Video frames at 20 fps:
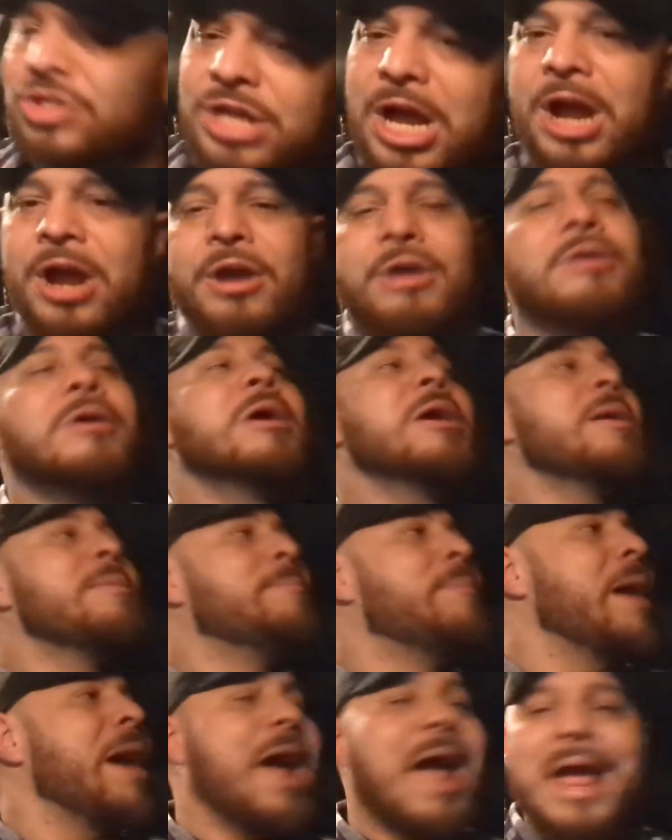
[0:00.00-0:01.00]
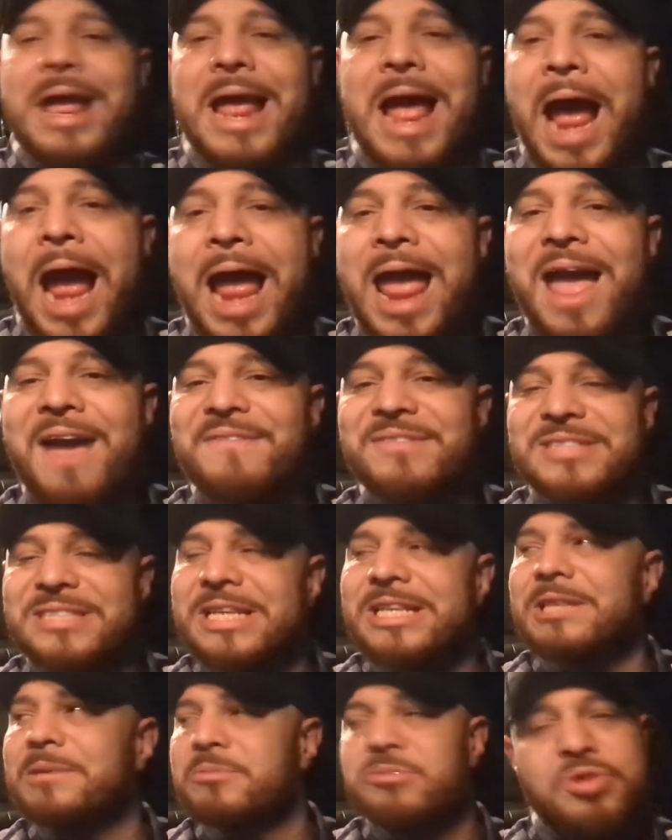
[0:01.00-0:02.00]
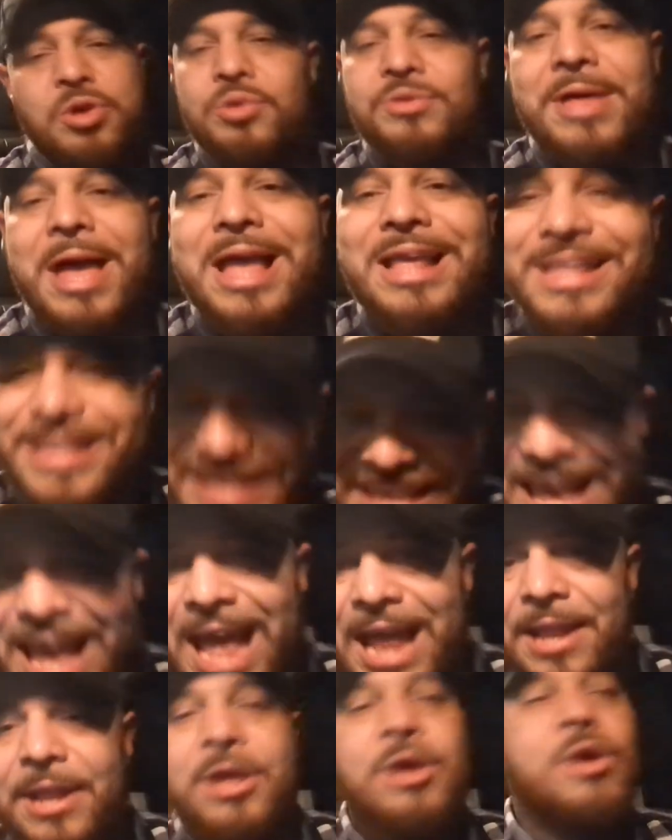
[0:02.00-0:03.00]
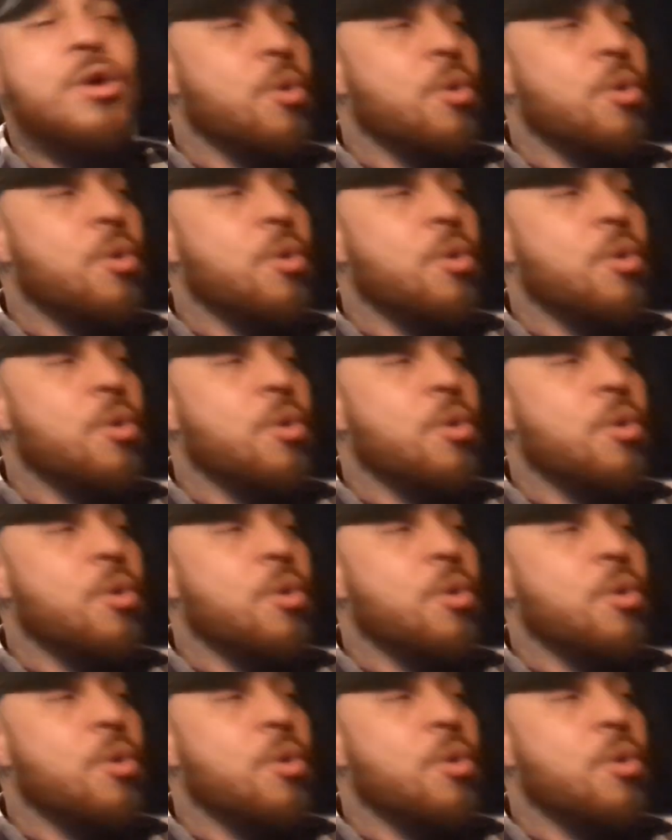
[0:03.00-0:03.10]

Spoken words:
share. But hey, I haven't seen them do that yet.